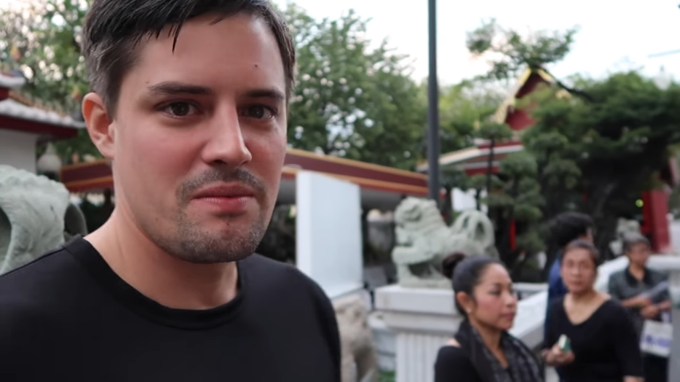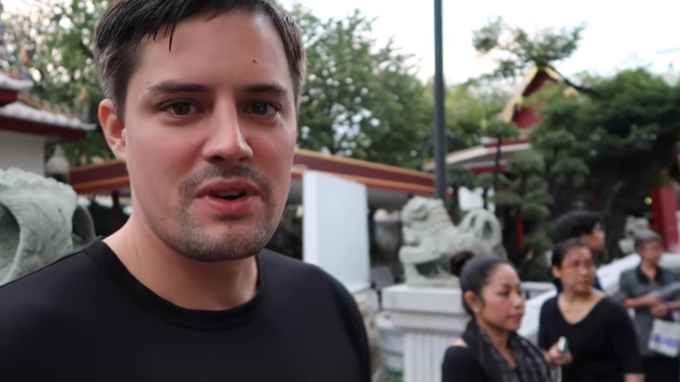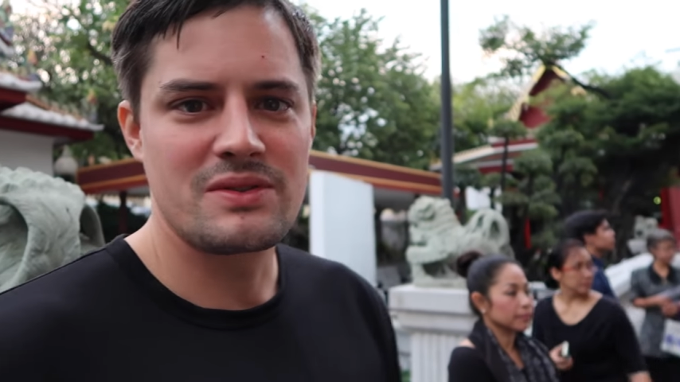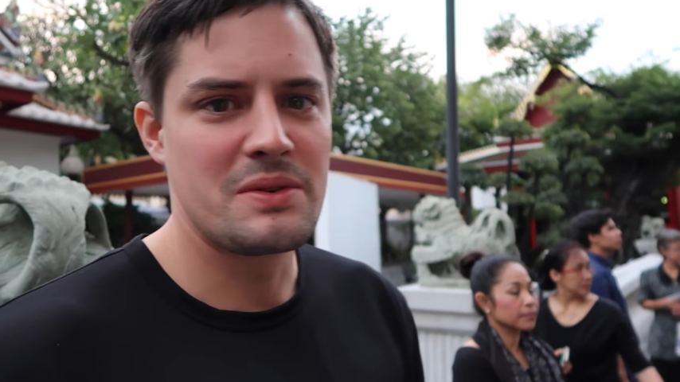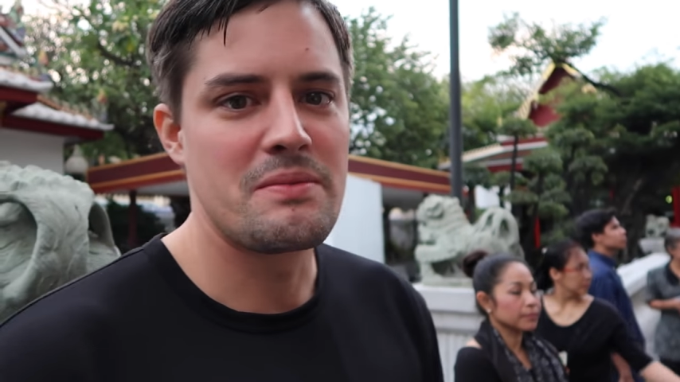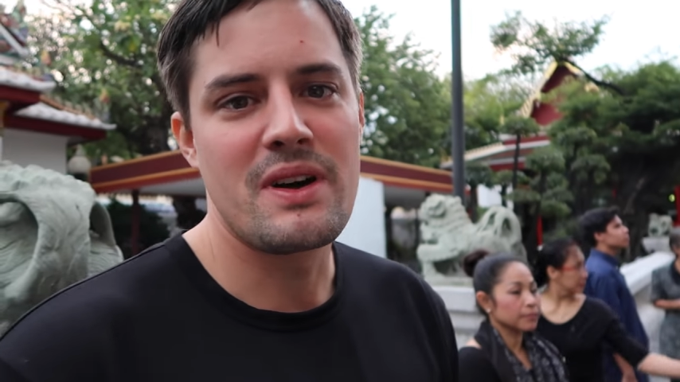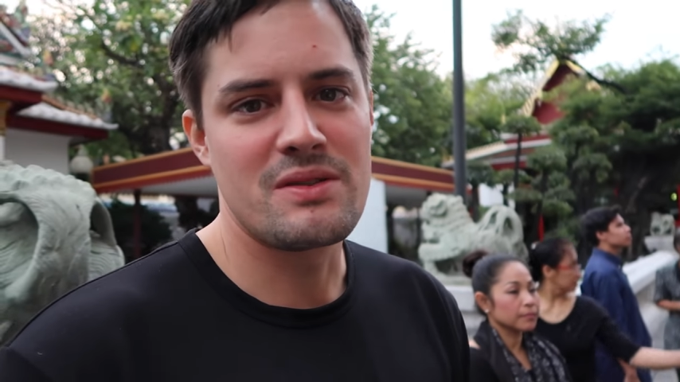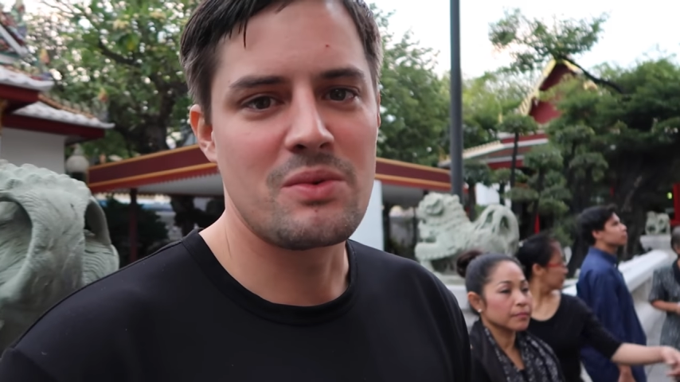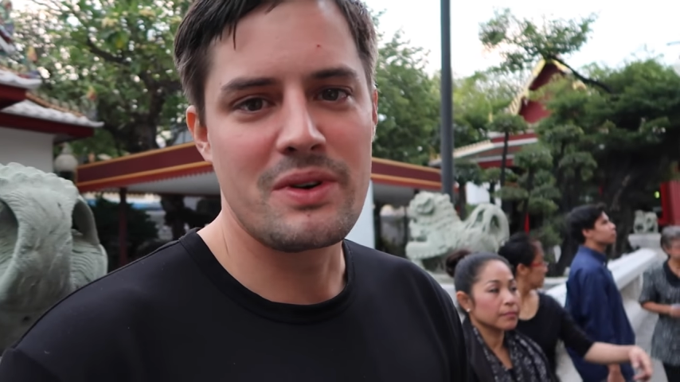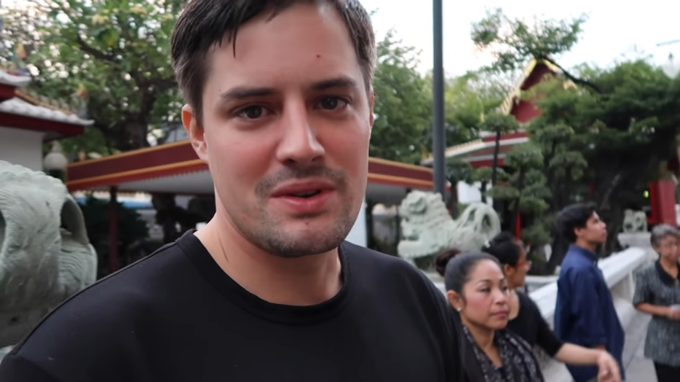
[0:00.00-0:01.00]
Speaker 1: with the monks going by
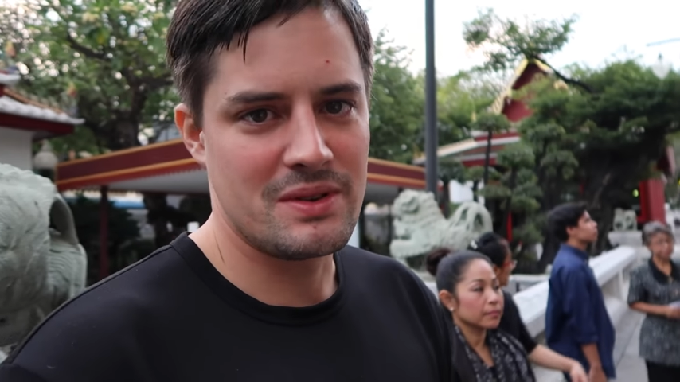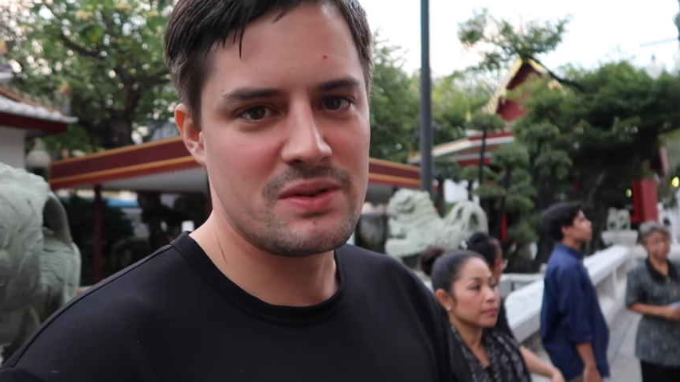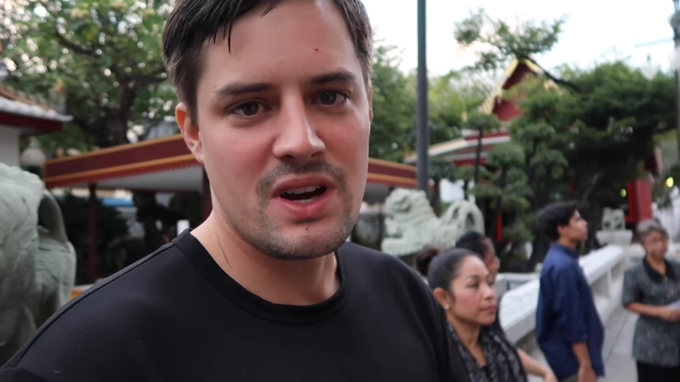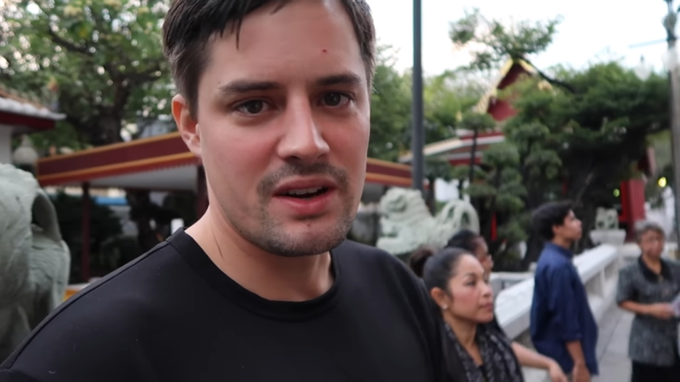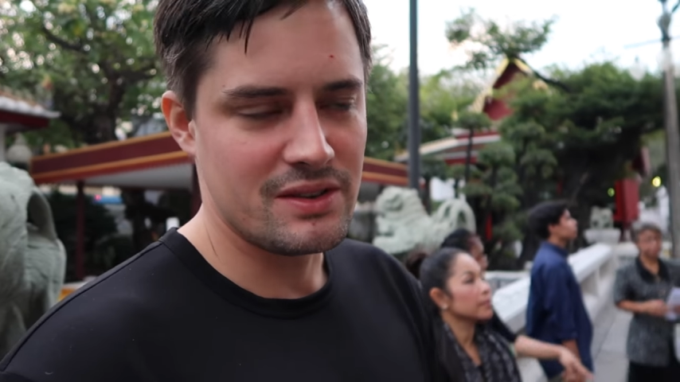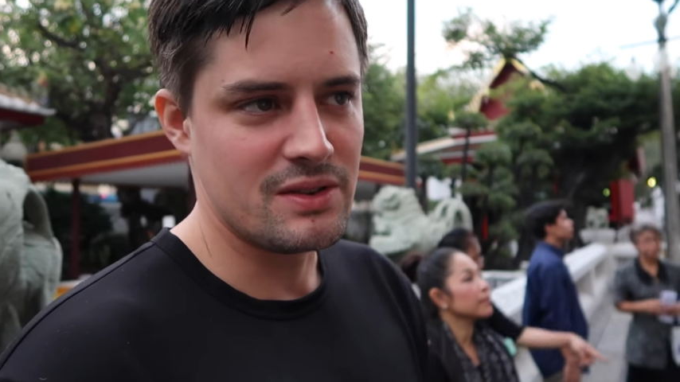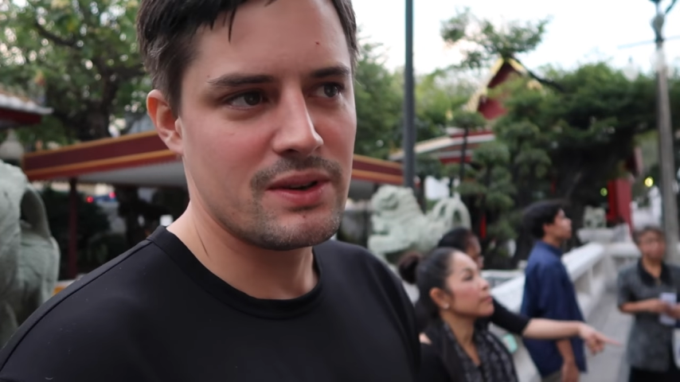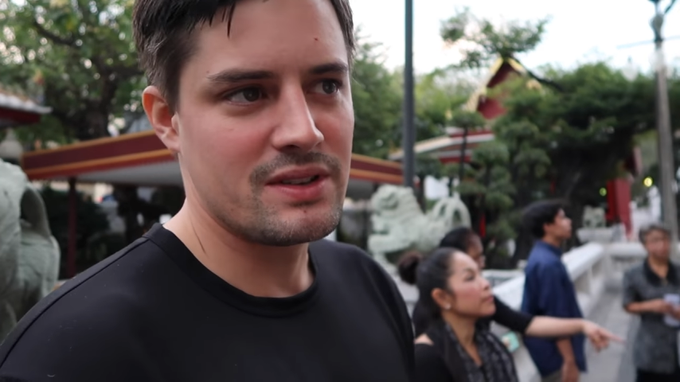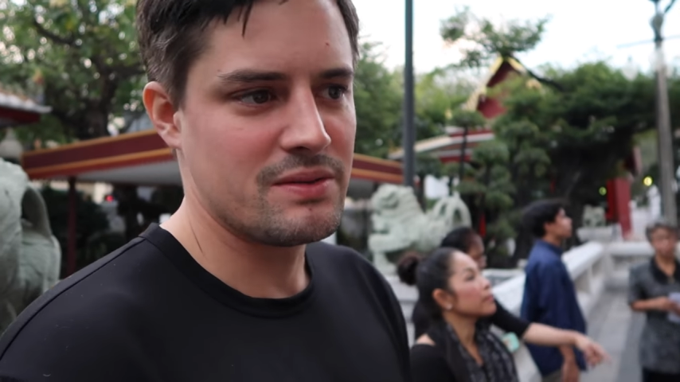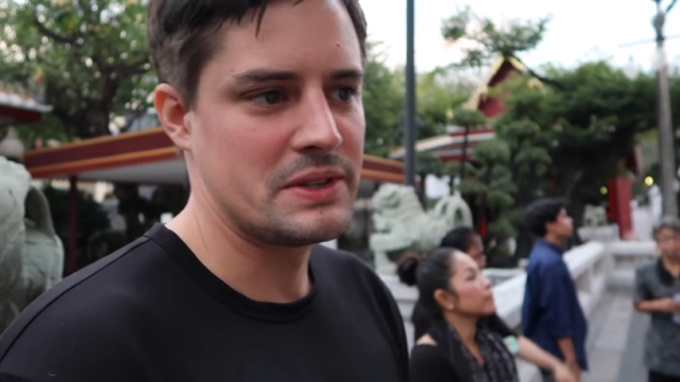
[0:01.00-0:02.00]
this morning and they were talking
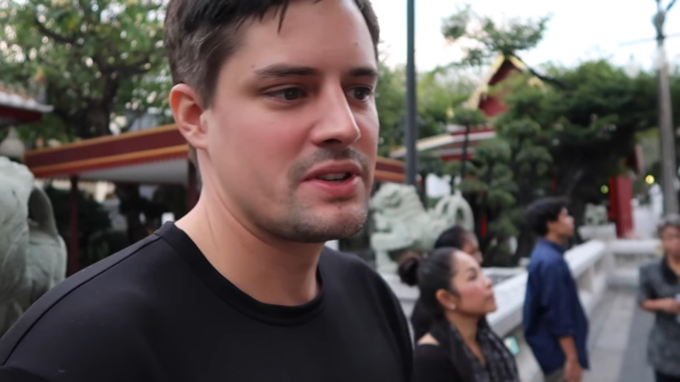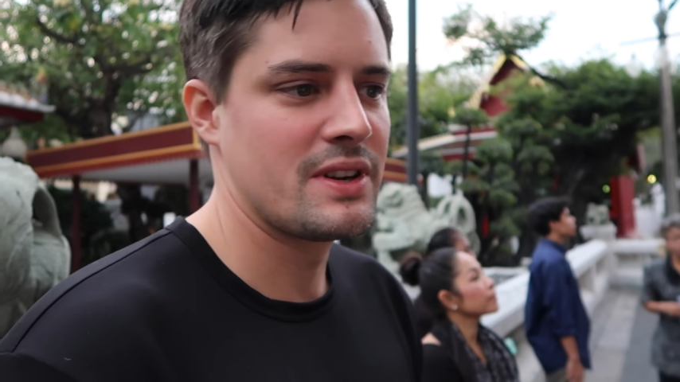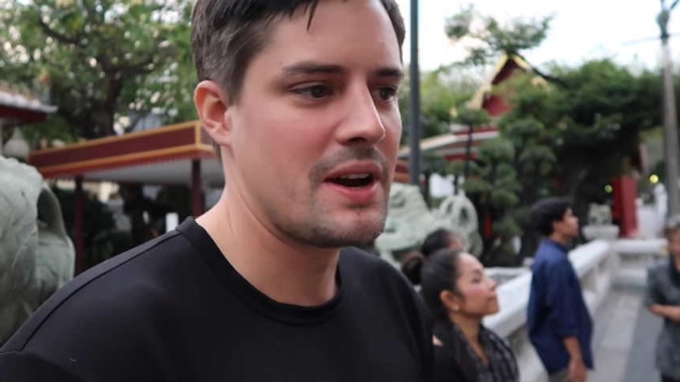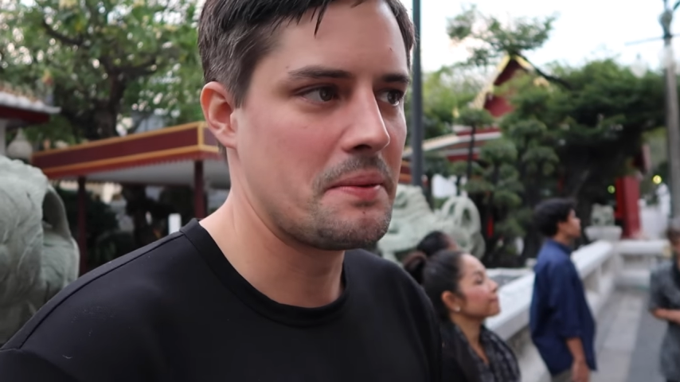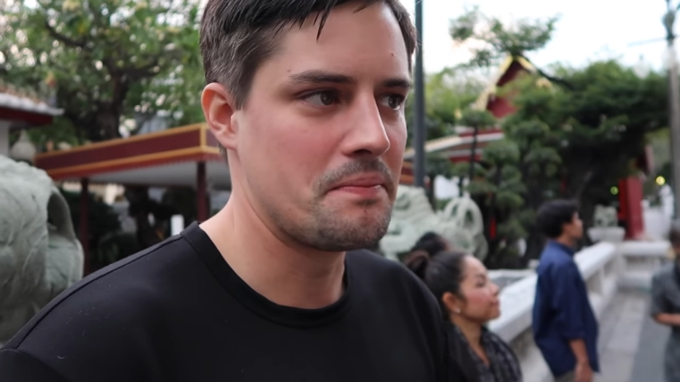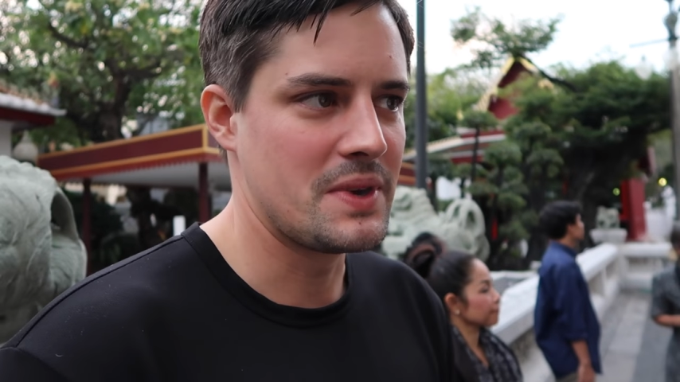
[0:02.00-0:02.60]
to us which um,